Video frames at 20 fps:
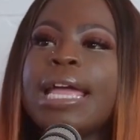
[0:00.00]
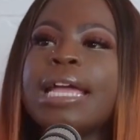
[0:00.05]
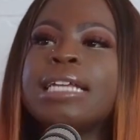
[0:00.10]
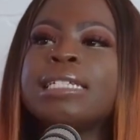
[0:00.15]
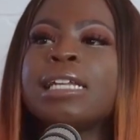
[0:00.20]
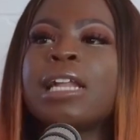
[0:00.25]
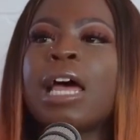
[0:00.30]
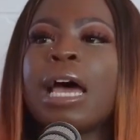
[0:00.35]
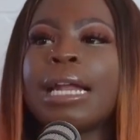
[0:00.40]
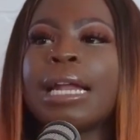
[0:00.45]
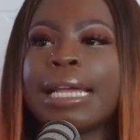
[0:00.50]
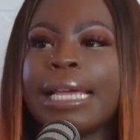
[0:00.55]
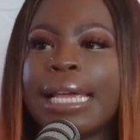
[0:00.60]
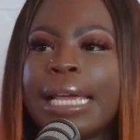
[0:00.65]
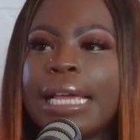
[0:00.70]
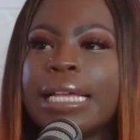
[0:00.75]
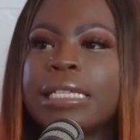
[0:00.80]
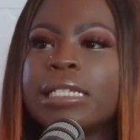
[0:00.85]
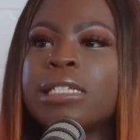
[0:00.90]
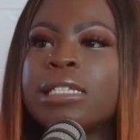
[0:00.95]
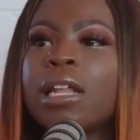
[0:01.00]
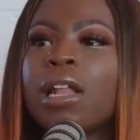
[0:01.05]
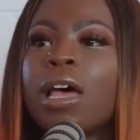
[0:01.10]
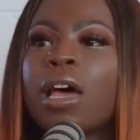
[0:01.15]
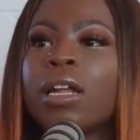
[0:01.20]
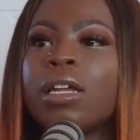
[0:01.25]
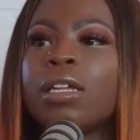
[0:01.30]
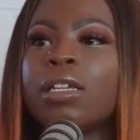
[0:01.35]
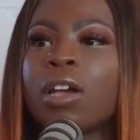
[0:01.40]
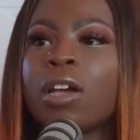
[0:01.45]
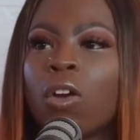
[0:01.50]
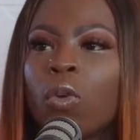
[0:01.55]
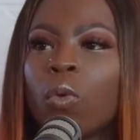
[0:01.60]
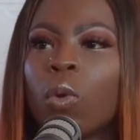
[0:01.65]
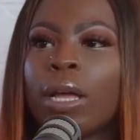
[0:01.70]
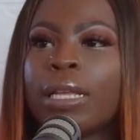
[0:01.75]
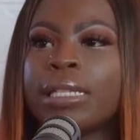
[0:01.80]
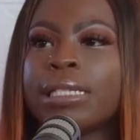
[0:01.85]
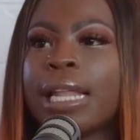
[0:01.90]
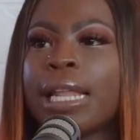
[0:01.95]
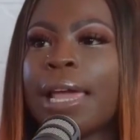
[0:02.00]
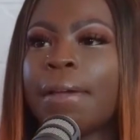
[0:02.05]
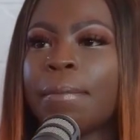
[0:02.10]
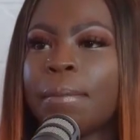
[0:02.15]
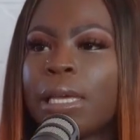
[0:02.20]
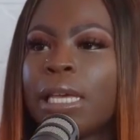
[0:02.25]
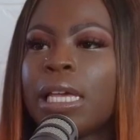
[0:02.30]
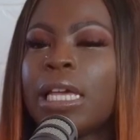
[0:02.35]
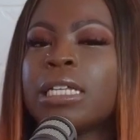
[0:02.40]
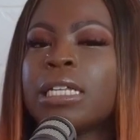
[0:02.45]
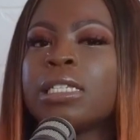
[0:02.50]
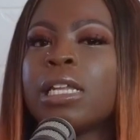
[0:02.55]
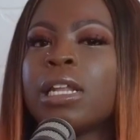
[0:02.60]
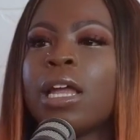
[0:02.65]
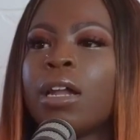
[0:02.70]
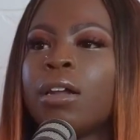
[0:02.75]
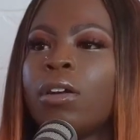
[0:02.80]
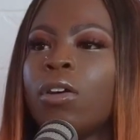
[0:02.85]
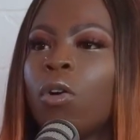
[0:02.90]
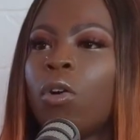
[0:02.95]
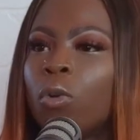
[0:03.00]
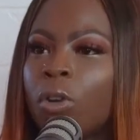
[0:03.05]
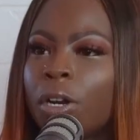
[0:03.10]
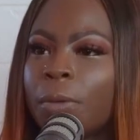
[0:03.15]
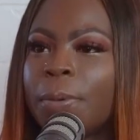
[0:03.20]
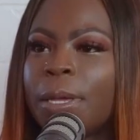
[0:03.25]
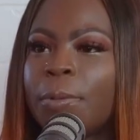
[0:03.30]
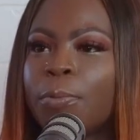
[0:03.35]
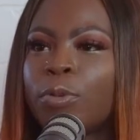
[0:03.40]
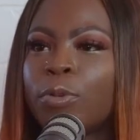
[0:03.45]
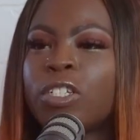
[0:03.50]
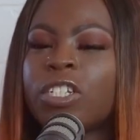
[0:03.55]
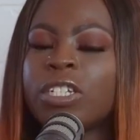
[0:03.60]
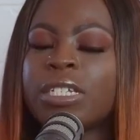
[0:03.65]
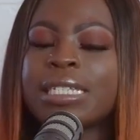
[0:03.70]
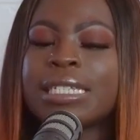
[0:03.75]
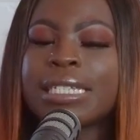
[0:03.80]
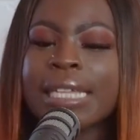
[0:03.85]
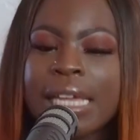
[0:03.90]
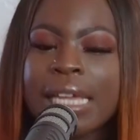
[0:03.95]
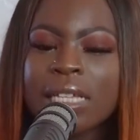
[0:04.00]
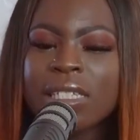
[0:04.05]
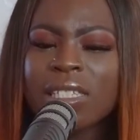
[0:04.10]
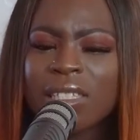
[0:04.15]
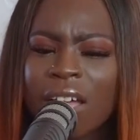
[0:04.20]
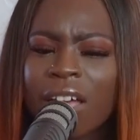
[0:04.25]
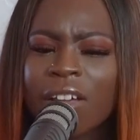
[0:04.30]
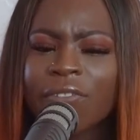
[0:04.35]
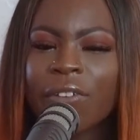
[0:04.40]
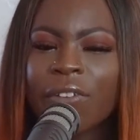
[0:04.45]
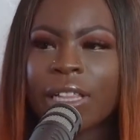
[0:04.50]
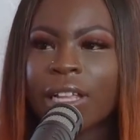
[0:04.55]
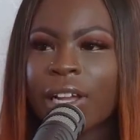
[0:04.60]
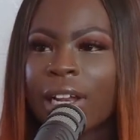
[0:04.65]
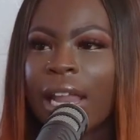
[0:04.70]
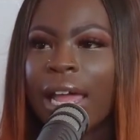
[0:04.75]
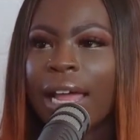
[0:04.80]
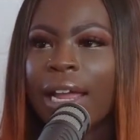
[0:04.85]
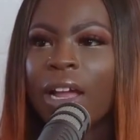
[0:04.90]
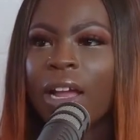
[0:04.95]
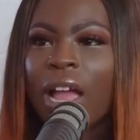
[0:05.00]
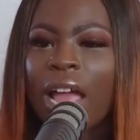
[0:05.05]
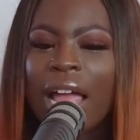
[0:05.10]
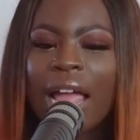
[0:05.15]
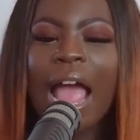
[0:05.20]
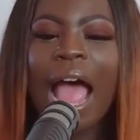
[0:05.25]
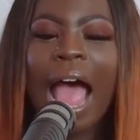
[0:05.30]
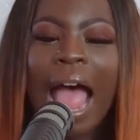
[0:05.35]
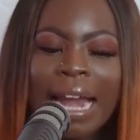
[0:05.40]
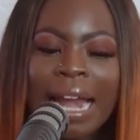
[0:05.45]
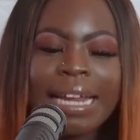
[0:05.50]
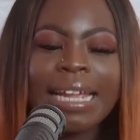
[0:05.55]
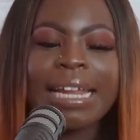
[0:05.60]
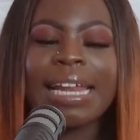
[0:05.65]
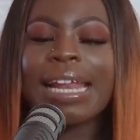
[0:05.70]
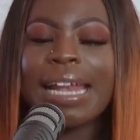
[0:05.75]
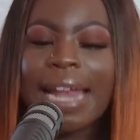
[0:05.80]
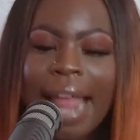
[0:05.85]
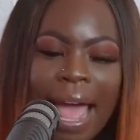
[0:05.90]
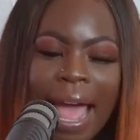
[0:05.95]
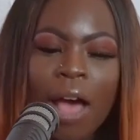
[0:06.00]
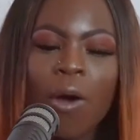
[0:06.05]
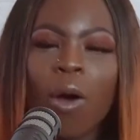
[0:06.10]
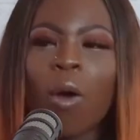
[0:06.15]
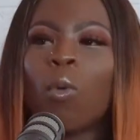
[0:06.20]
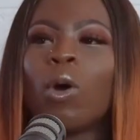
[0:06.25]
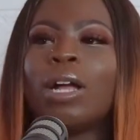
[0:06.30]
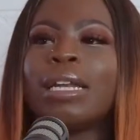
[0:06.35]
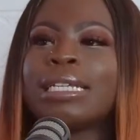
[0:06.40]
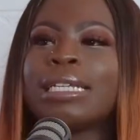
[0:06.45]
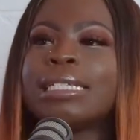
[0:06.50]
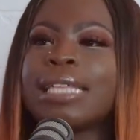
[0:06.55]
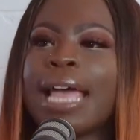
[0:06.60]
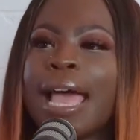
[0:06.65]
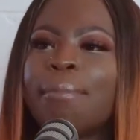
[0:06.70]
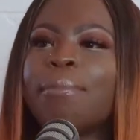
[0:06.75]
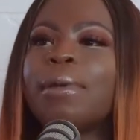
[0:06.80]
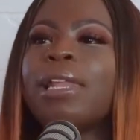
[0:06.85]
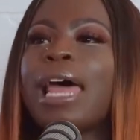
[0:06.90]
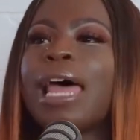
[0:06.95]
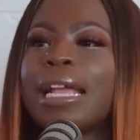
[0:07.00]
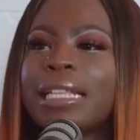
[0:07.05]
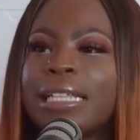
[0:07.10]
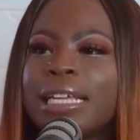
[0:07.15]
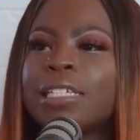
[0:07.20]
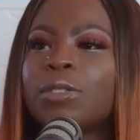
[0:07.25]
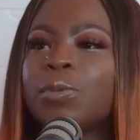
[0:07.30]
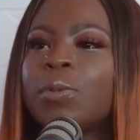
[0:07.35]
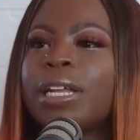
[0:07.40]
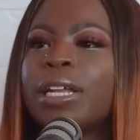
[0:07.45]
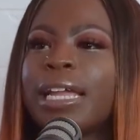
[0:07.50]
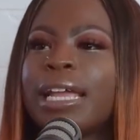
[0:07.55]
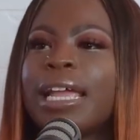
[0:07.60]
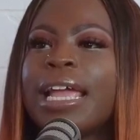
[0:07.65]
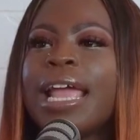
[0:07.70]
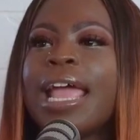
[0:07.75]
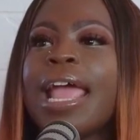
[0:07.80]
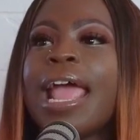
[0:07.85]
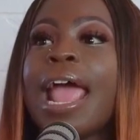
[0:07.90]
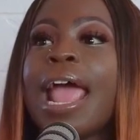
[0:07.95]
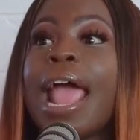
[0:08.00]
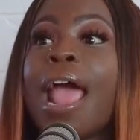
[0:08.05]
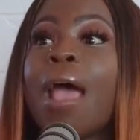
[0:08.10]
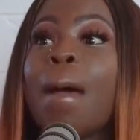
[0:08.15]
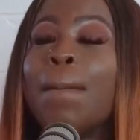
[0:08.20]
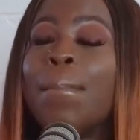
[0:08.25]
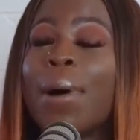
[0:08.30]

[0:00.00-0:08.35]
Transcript: it's a lot of that's kids, it's a lot of young ones like yeah. me, it's a lot of older mm-hmm. people just seeing stuff and they're like, I need it now. I want this to happen like this when tomorrow.